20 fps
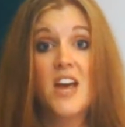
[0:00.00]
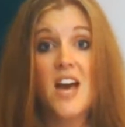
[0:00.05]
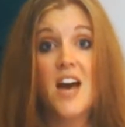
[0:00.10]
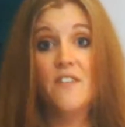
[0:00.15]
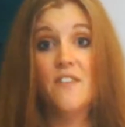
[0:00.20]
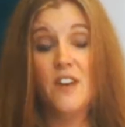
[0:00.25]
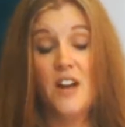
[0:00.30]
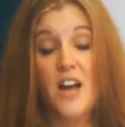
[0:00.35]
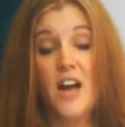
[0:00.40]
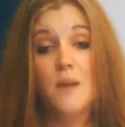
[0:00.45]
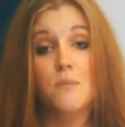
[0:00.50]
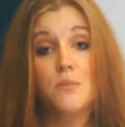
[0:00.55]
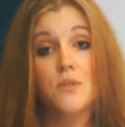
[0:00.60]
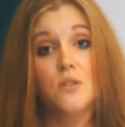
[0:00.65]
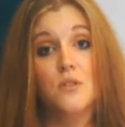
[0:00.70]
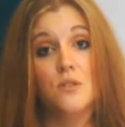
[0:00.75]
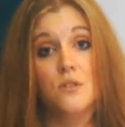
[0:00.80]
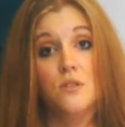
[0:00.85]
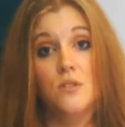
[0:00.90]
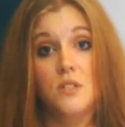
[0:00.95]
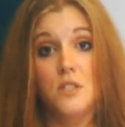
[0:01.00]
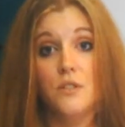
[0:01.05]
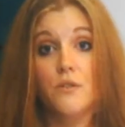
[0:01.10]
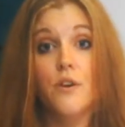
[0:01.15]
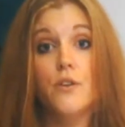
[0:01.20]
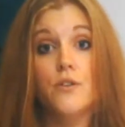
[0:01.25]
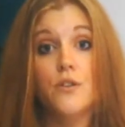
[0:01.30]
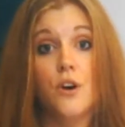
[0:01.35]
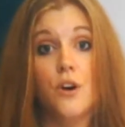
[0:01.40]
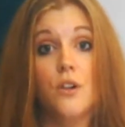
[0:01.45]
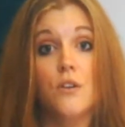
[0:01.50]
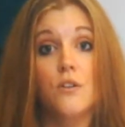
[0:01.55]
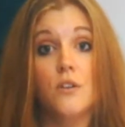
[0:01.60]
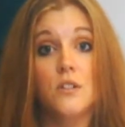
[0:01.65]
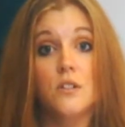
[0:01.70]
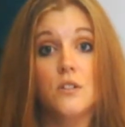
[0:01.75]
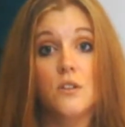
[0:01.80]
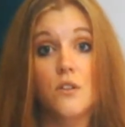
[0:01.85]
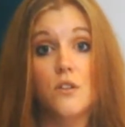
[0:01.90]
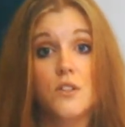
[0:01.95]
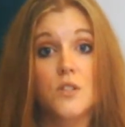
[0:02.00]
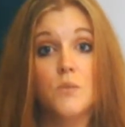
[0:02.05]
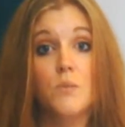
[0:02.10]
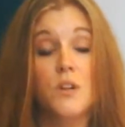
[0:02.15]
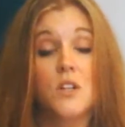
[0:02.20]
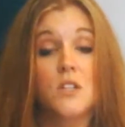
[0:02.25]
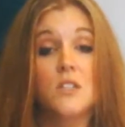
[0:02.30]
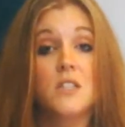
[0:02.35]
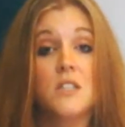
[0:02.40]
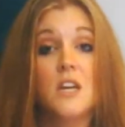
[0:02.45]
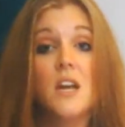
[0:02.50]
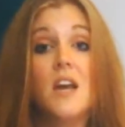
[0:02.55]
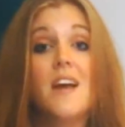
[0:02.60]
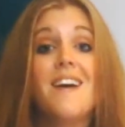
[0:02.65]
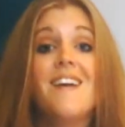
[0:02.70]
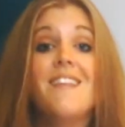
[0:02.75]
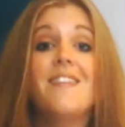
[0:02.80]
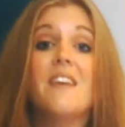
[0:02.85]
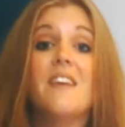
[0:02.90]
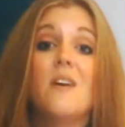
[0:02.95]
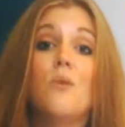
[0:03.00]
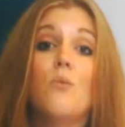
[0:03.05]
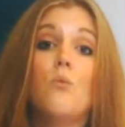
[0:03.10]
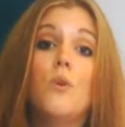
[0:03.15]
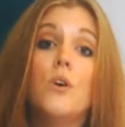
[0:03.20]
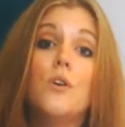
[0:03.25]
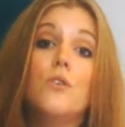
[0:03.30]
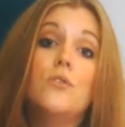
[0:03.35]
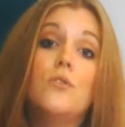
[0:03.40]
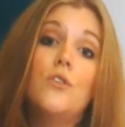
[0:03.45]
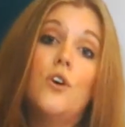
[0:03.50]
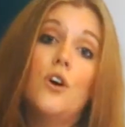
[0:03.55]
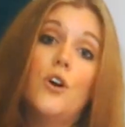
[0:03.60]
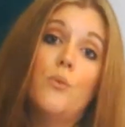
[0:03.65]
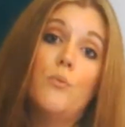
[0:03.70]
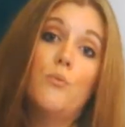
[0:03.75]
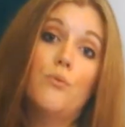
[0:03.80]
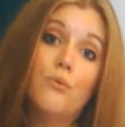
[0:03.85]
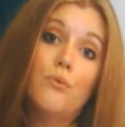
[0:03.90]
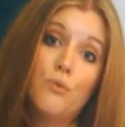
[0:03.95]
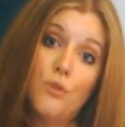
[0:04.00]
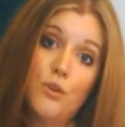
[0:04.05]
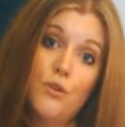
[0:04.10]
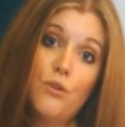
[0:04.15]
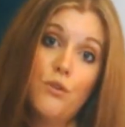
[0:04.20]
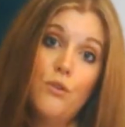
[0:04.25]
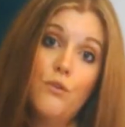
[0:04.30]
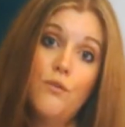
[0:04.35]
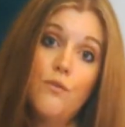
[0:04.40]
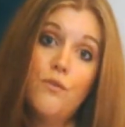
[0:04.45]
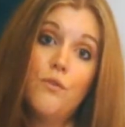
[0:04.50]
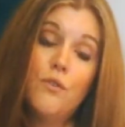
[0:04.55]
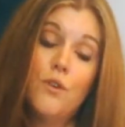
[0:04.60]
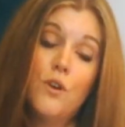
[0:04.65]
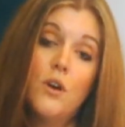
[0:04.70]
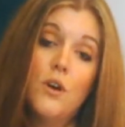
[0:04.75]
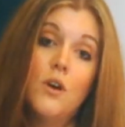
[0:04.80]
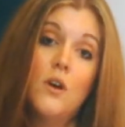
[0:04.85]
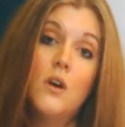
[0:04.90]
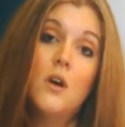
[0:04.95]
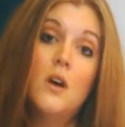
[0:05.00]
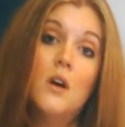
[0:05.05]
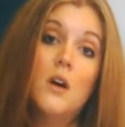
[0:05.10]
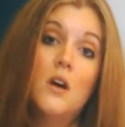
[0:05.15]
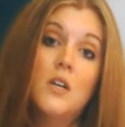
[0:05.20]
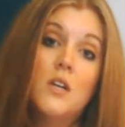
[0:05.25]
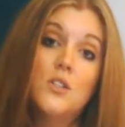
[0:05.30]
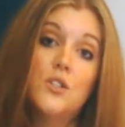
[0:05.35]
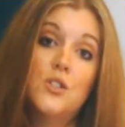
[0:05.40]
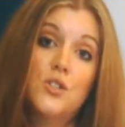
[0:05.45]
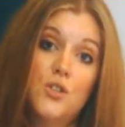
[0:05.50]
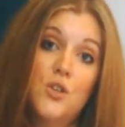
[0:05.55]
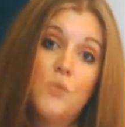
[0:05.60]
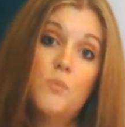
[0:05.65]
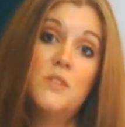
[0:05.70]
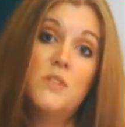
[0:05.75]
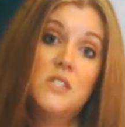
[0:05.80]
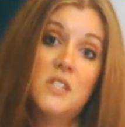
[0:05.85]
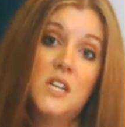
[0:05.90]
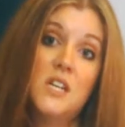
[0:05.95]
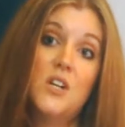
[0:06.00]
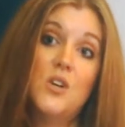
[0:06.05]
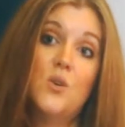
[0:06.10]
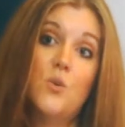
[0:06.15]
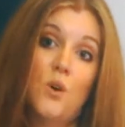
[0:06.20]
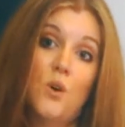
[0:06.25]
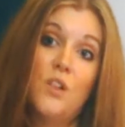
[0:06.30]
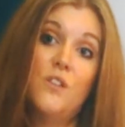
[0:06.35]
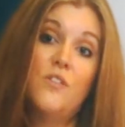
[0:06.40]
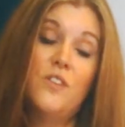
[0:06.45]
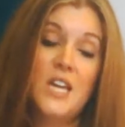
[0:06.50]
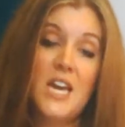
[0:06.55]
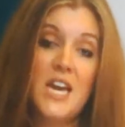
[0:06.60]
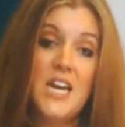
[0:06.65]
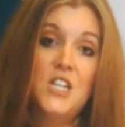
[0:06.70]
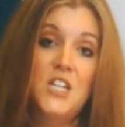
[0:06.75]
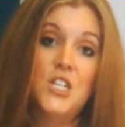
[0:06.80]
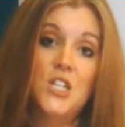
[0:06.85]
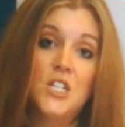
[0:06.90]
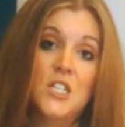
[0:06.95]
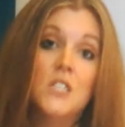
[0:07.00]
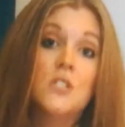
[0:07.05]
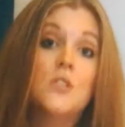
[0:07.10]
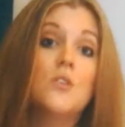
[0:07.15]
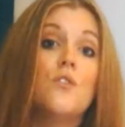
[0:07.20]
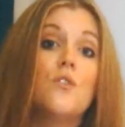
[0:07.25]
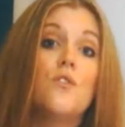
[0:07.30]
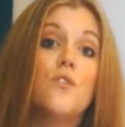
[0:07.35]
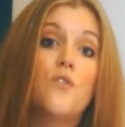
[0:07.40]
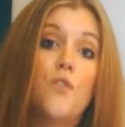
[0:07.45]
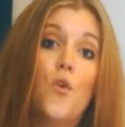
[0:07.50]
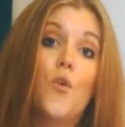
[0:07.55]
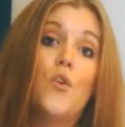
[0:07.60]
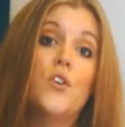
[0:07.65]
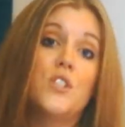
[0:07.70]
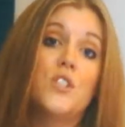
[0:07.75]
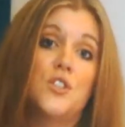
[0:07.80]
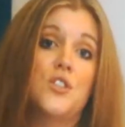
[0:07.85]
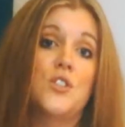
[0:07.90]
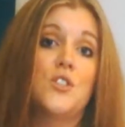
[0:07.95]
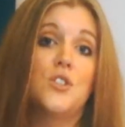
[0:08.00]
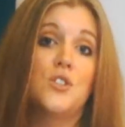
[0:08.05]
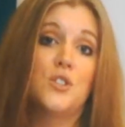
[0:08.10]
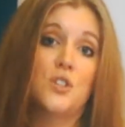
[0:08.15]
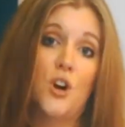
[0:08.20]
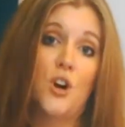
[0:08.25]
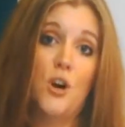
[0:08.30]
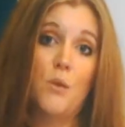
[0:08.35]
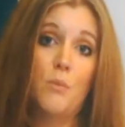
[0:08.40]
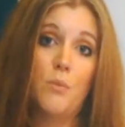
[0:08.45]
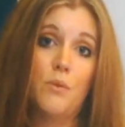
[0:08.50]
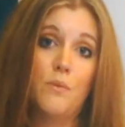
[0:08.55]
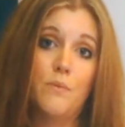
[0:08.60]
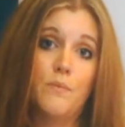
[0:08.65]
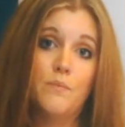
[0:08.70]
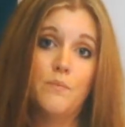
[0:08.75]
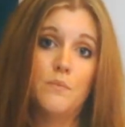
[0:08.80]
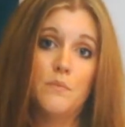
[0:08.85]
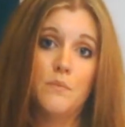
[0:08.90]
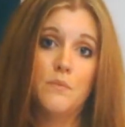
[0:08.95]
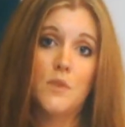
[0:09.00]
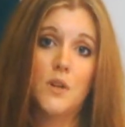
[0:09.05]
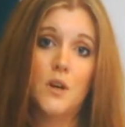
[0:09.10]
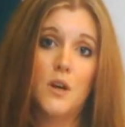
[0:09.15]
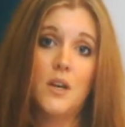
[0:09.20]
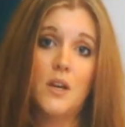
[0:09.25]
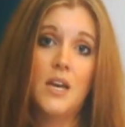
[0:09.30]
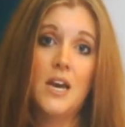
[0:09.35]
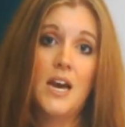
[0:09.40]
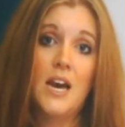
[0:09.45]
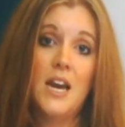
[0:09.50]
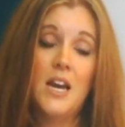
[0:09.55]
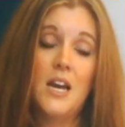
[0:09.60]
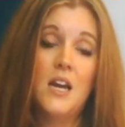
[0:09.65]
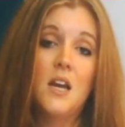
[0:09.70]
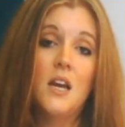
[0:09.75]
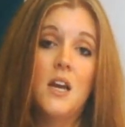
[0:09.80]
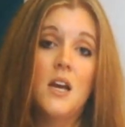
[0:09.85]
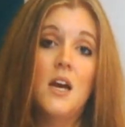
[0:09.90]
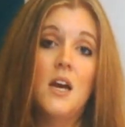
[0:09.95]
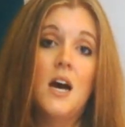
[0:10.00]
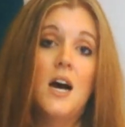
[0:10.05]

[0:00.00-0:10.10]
They have an absolute zero tolerance on this policy. They will not approve superseded qualifications for addition to scope, okay?